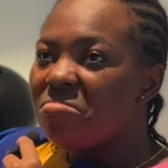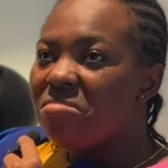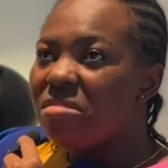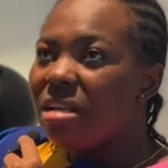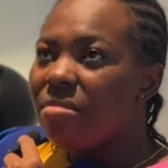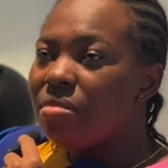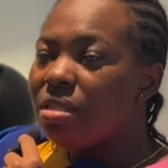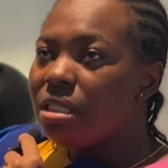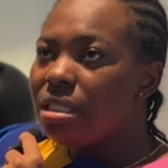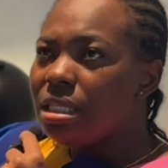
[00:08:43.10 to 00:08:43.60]

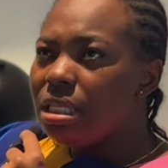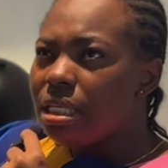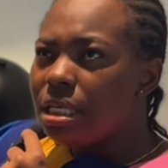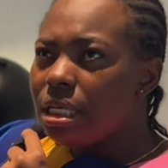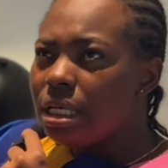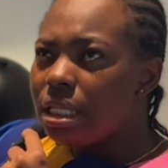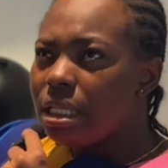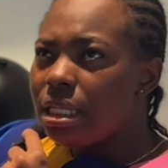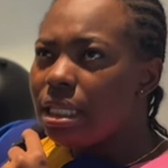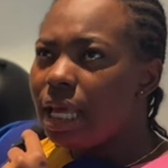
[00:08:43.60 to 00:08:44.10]
let me
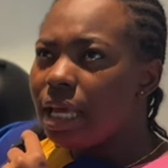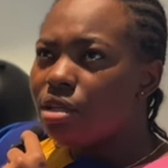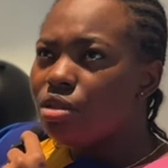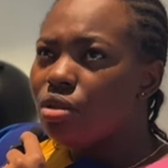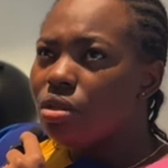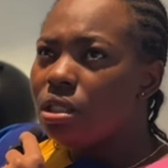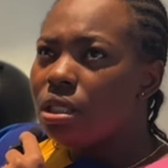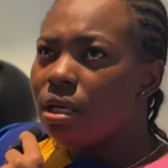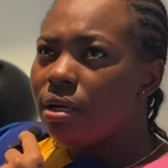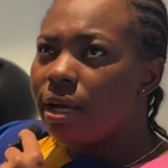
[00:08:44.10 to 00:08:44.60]
see. Next
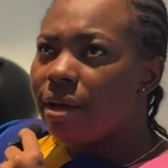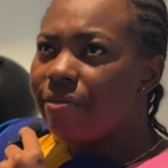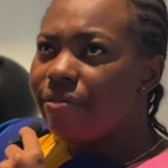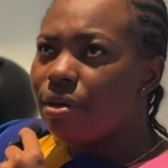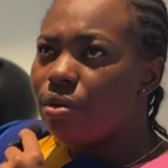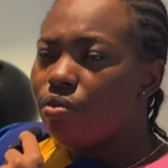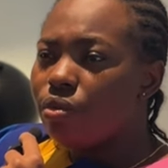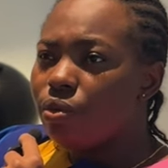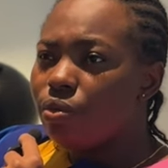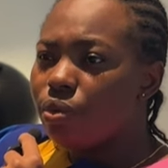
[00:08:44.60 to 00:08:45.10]
hotel I
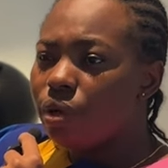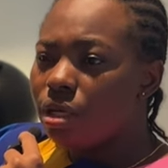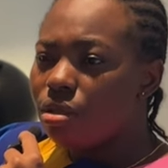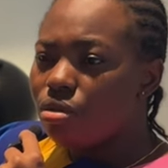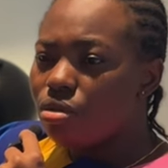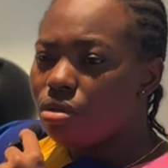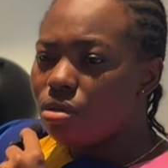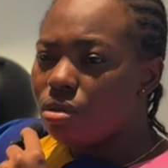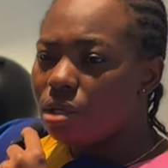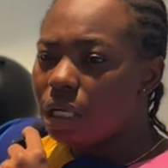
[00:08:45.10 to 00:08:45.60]
think we went
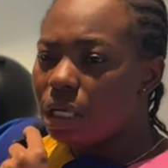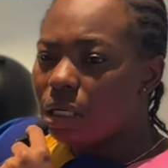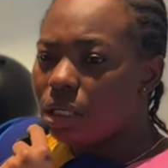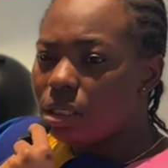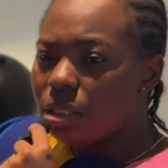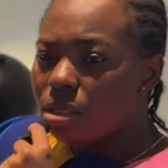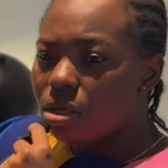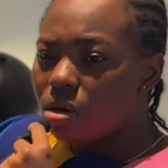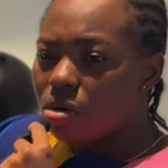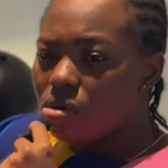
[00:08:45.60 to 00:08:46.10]
to
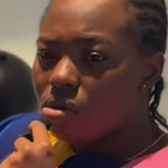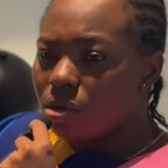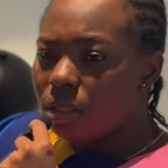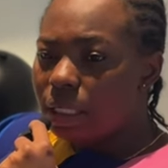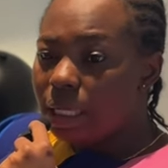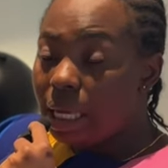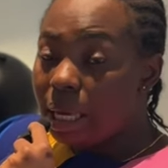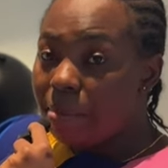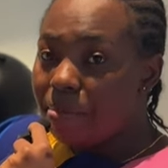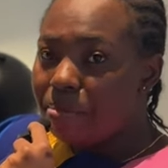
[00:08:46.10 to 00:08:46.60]
is called
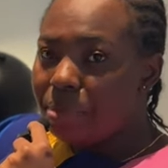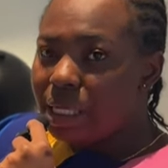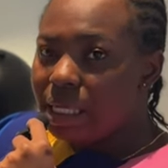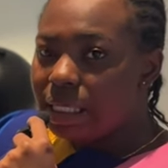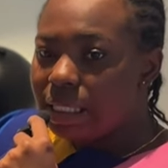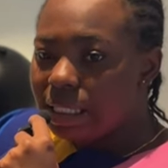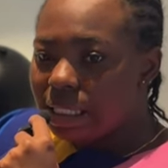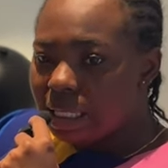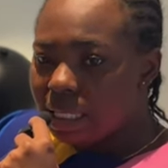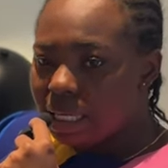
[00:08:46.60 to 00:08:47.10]

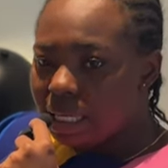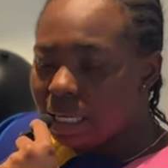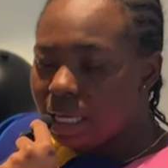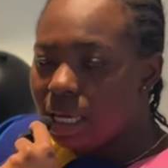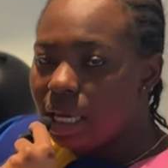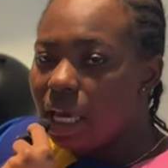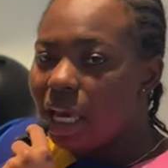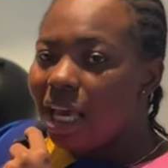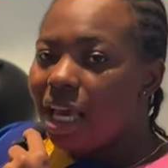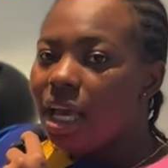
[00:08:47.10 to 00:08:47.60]
Kempinski.
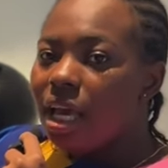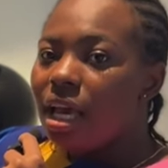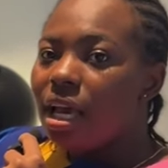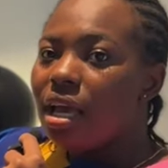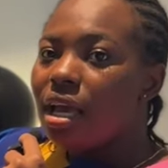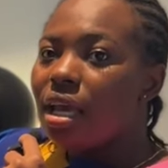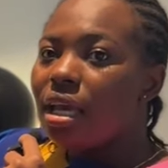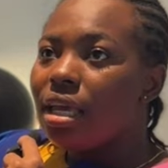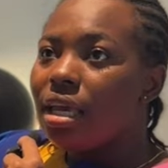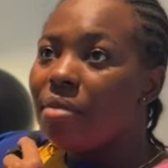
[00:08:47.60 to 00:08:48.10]

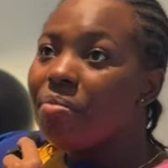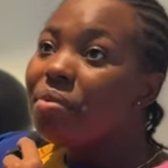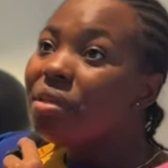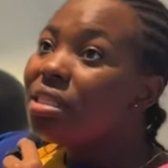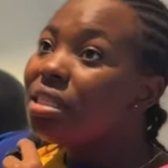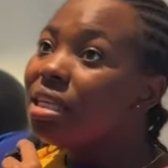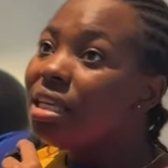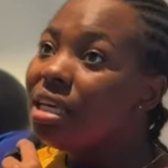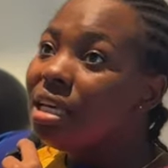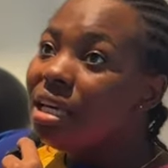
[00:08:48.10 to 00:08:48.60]

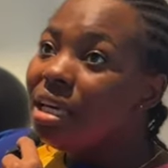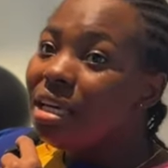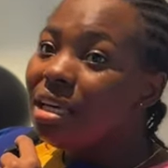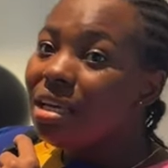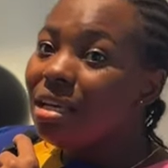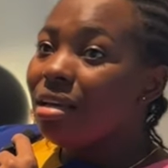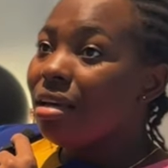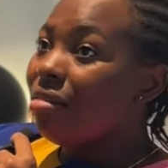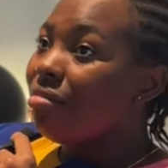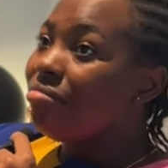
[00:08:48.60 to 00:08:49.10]
Kempinski
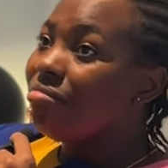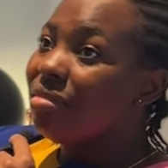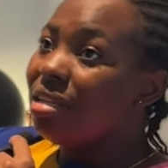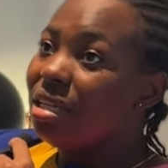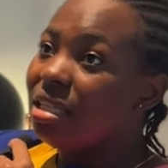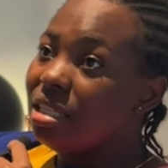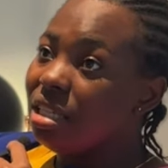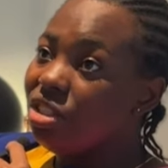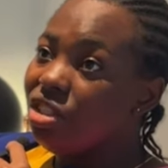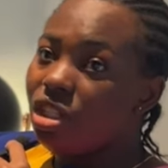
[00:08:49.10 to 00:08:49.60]

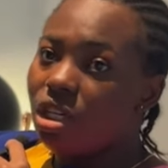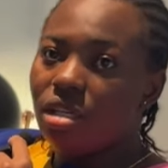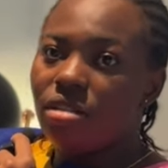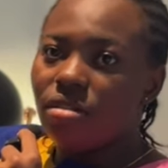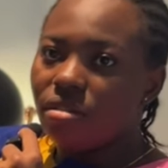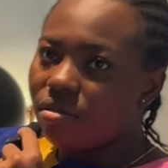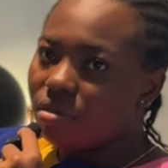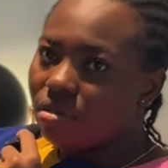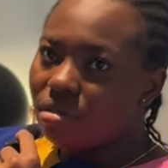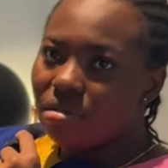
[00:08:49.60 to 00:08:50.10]
is a chain
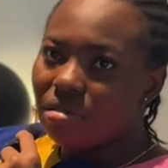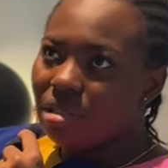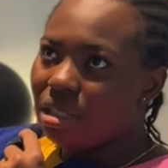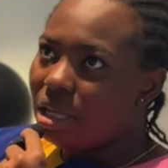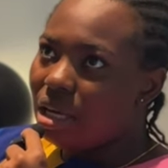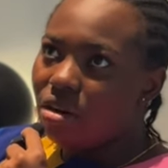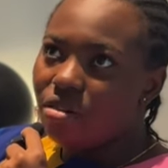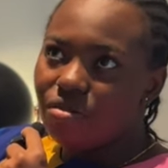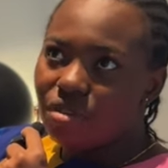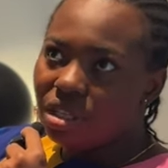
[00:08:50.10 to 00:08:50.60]
of is
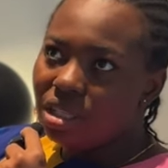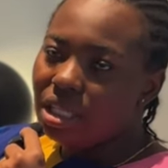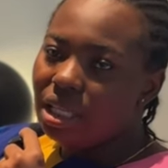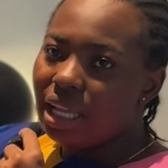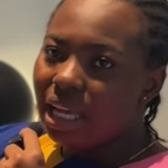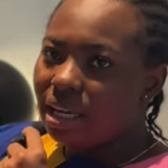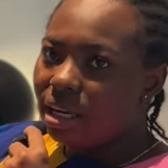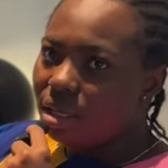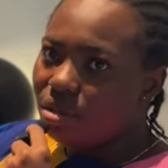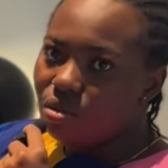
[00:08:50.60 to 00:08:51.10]
obviously
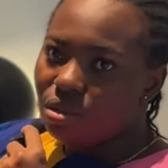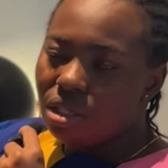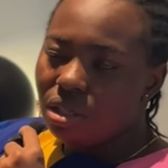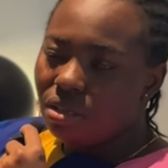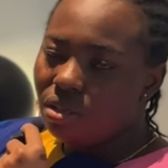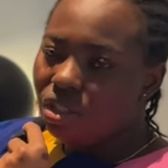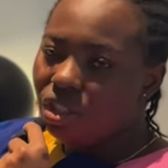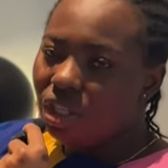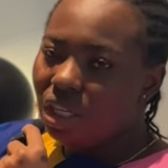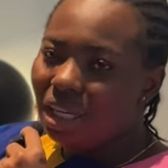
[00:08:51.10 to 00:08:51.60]
like an
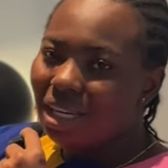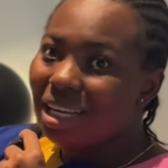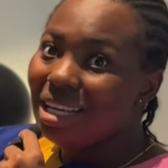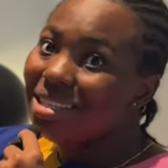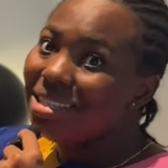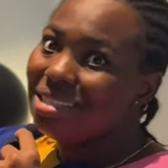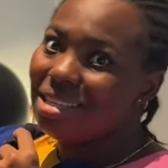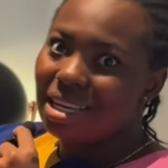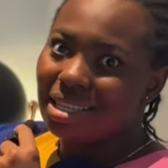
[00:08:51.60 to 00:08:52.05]
hotel chain. It is